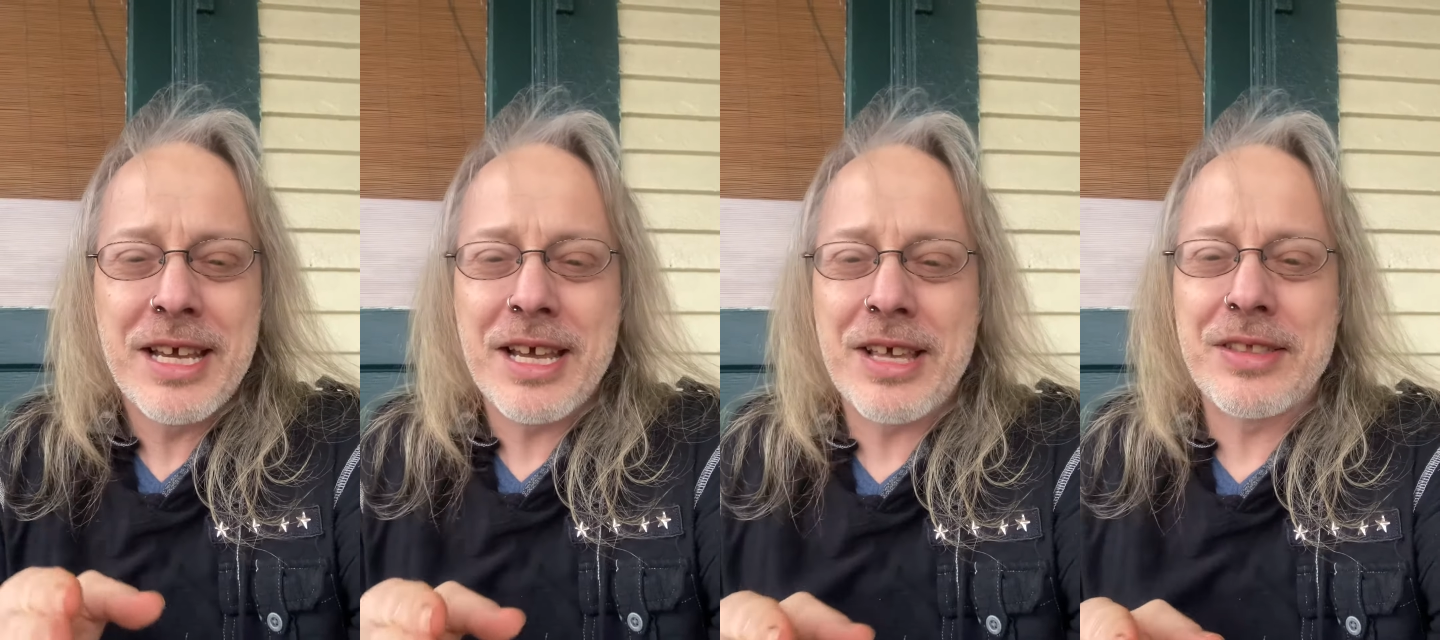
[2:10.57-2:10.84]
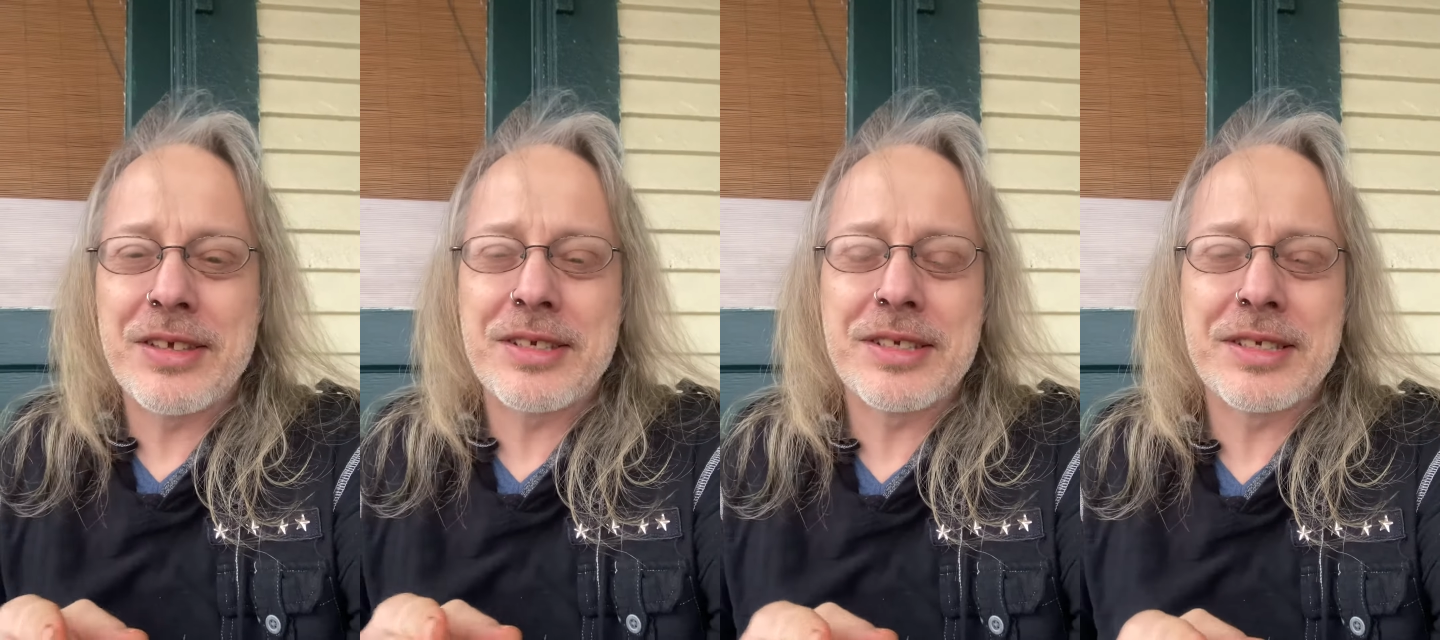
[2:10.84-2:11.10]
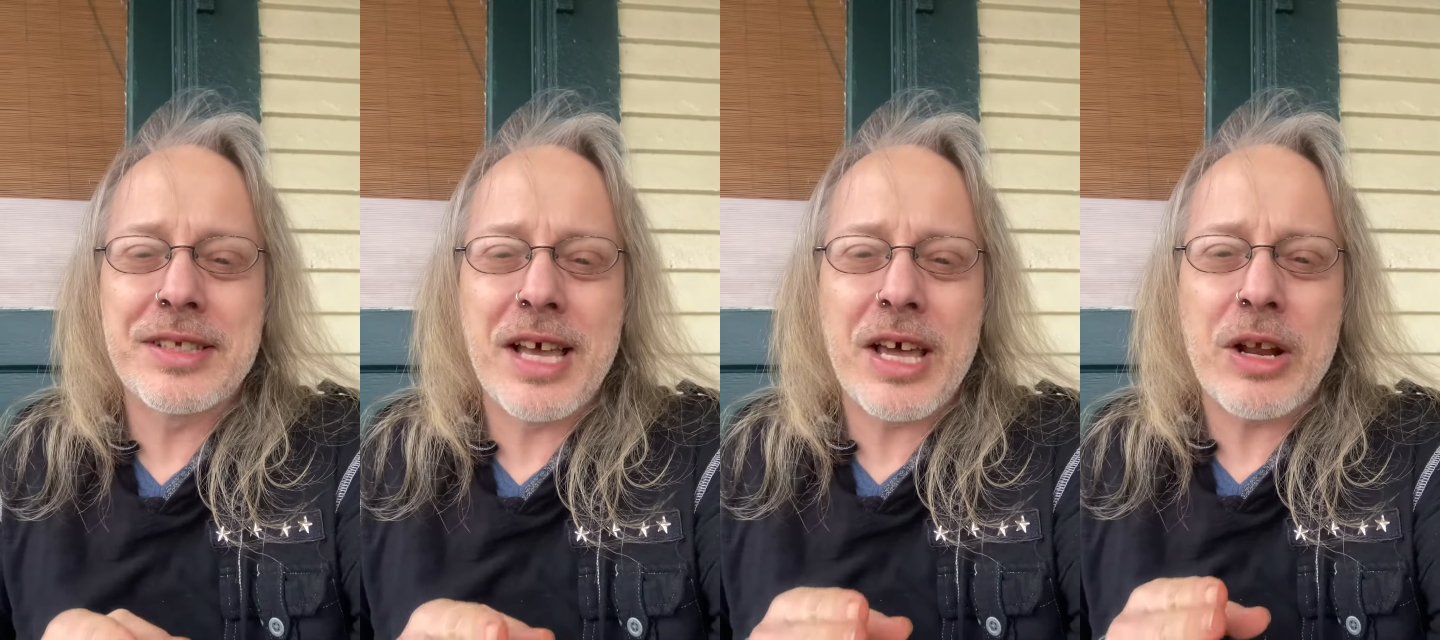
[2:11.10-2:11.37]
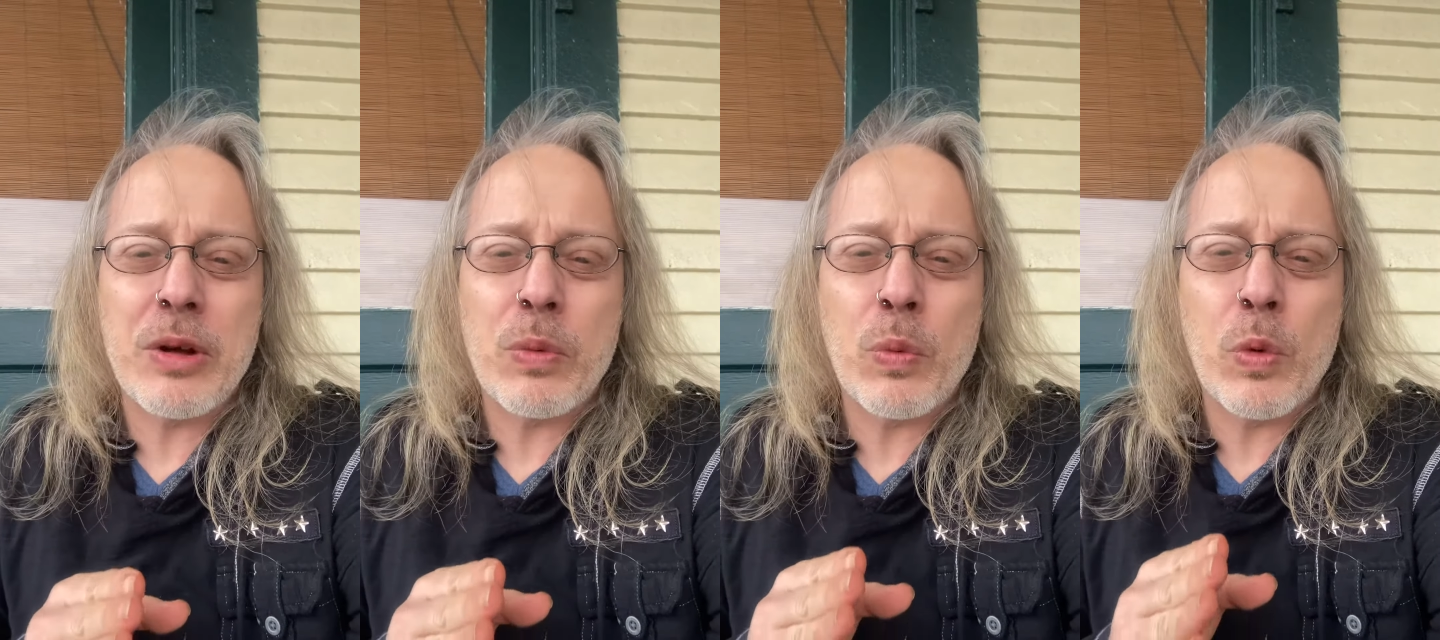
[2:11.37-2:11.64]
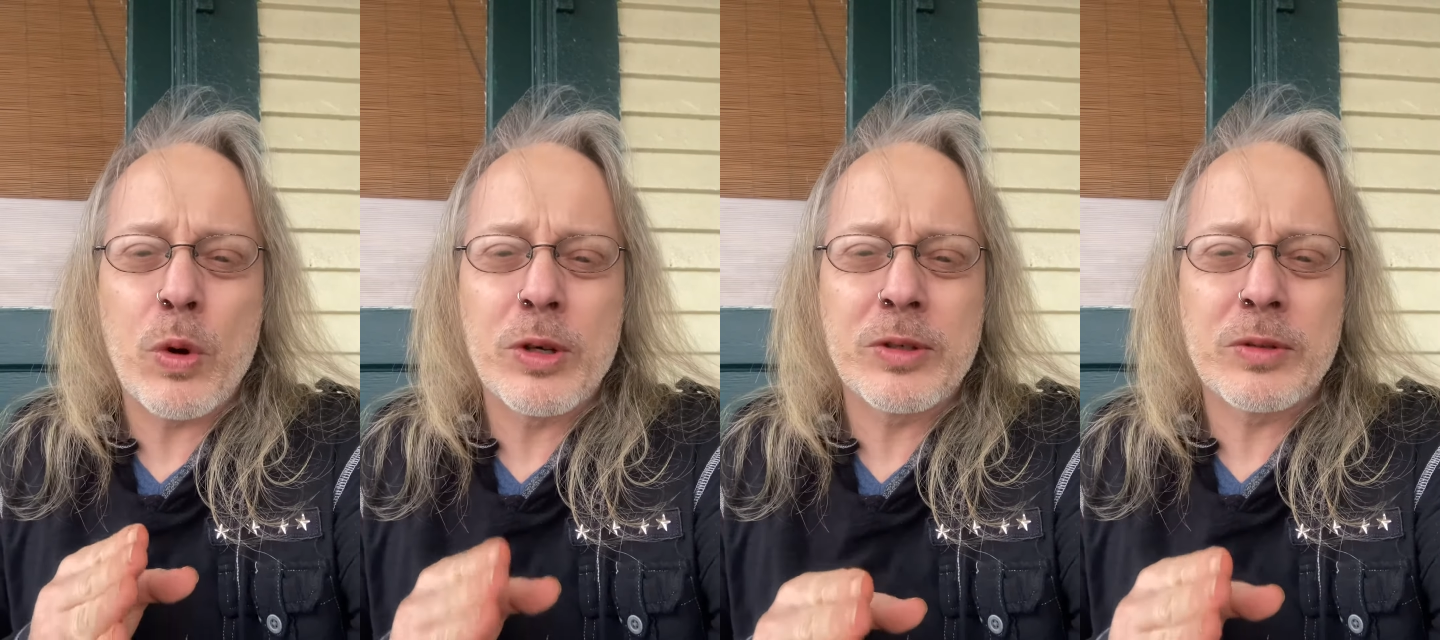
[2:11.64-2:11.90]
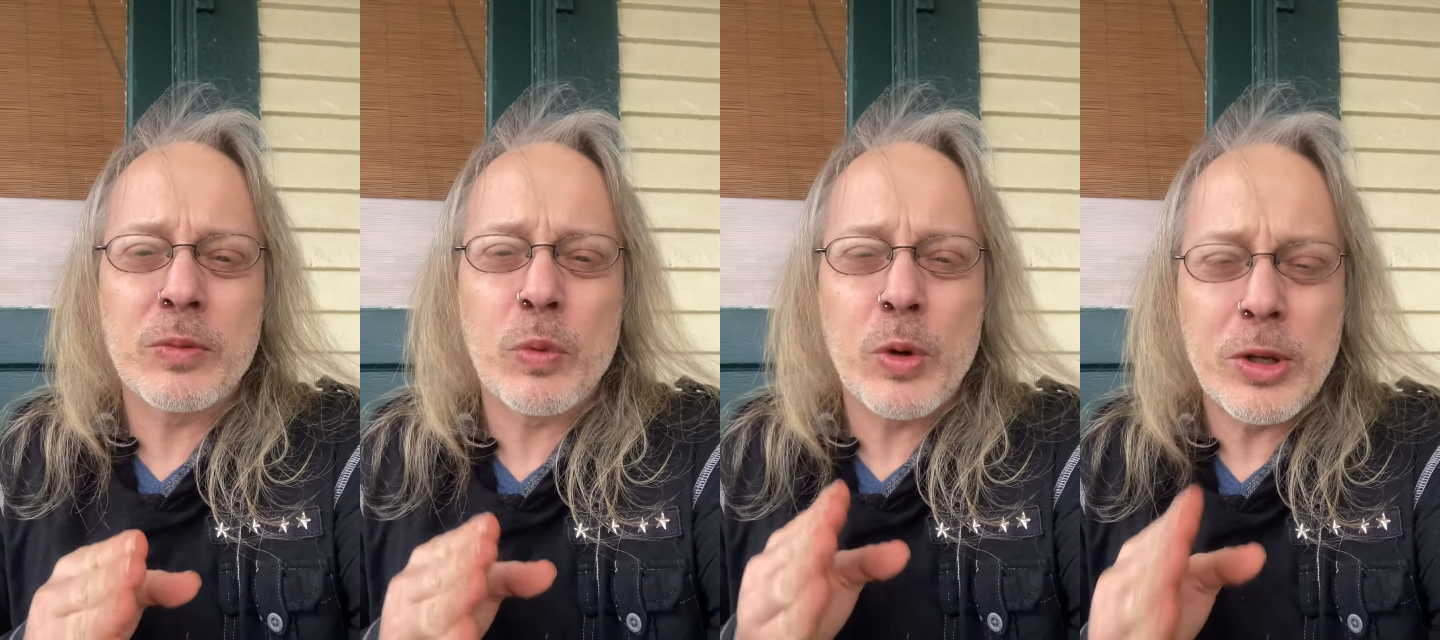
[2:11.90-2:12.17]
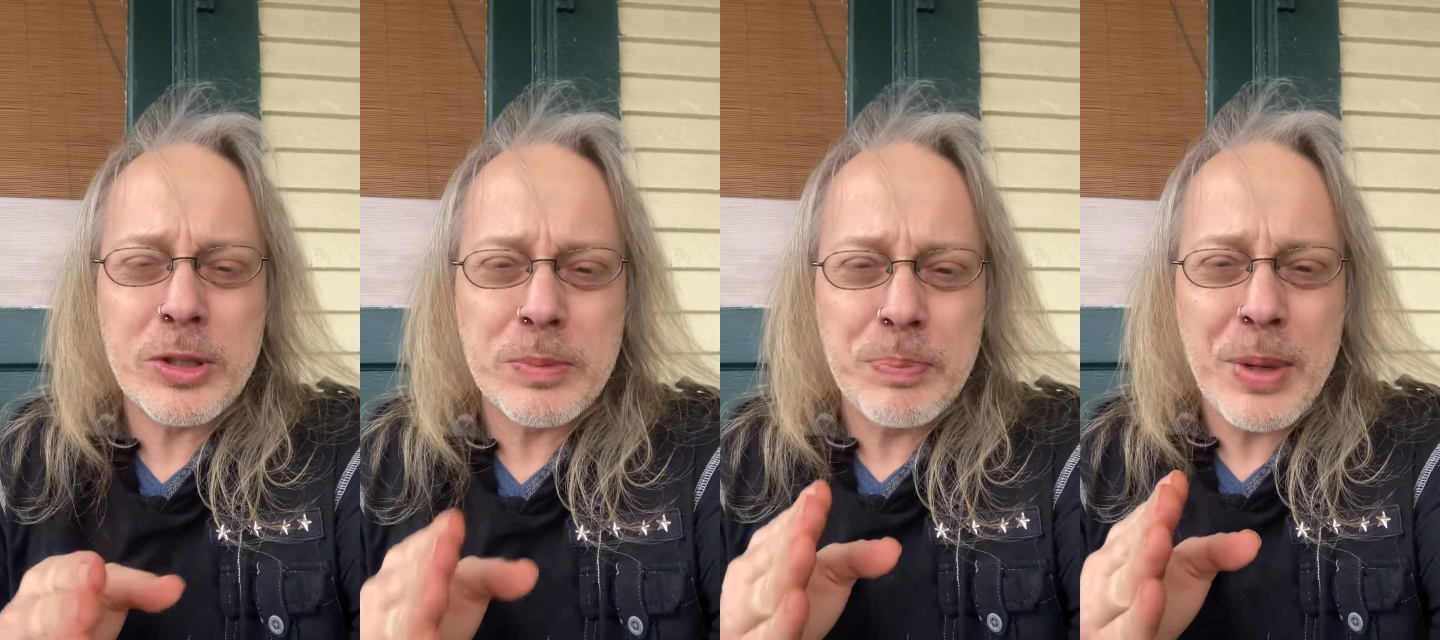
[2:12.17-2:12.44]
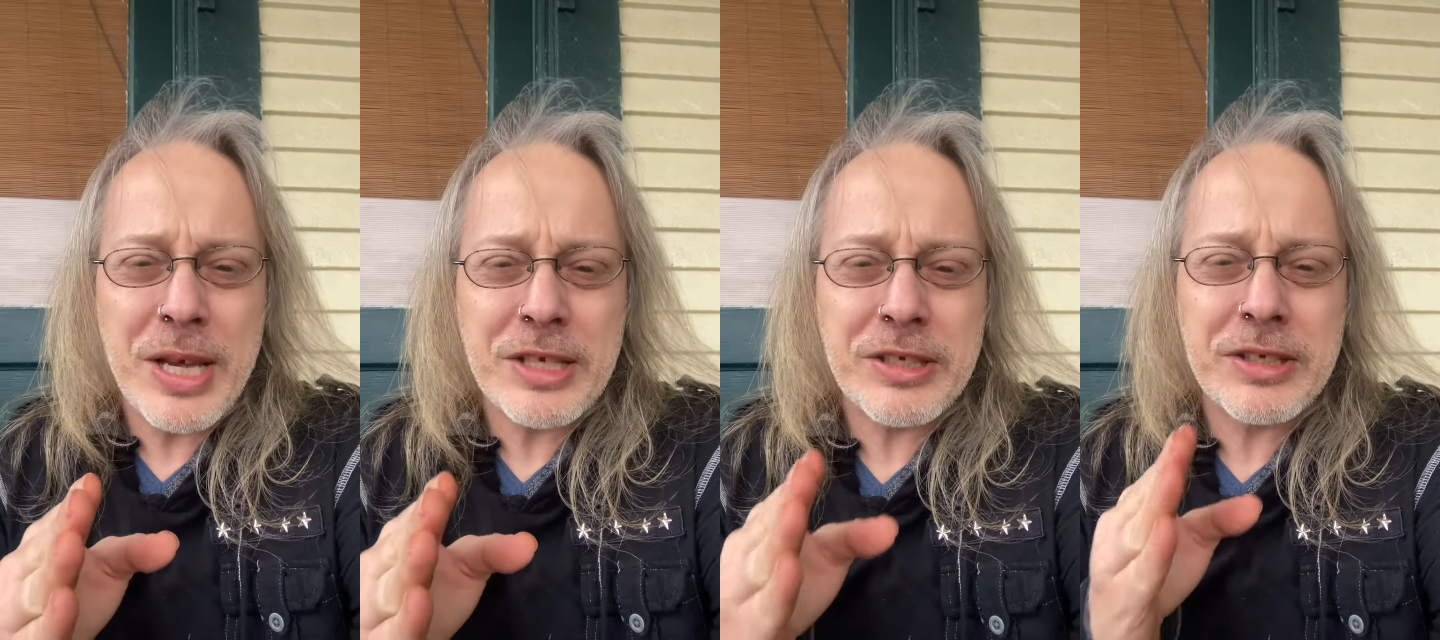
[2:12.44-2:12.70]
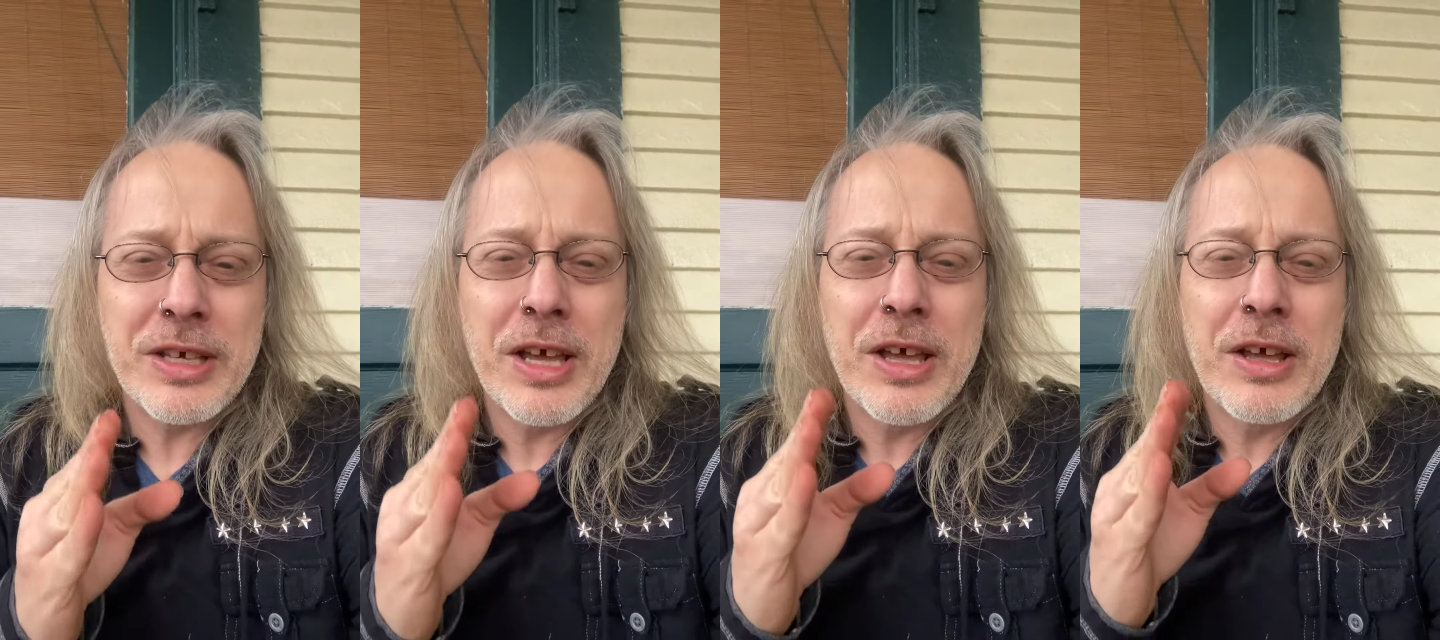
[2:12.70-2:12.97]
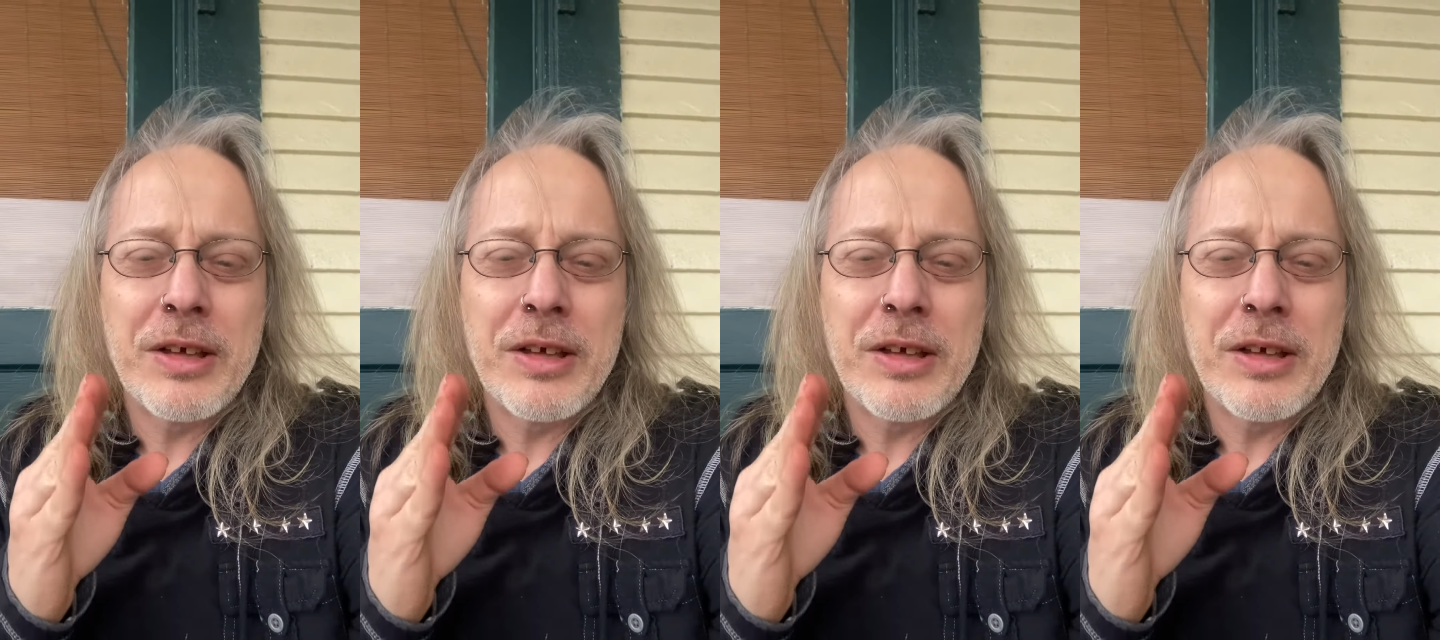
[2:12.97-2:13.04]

and this is not a works-based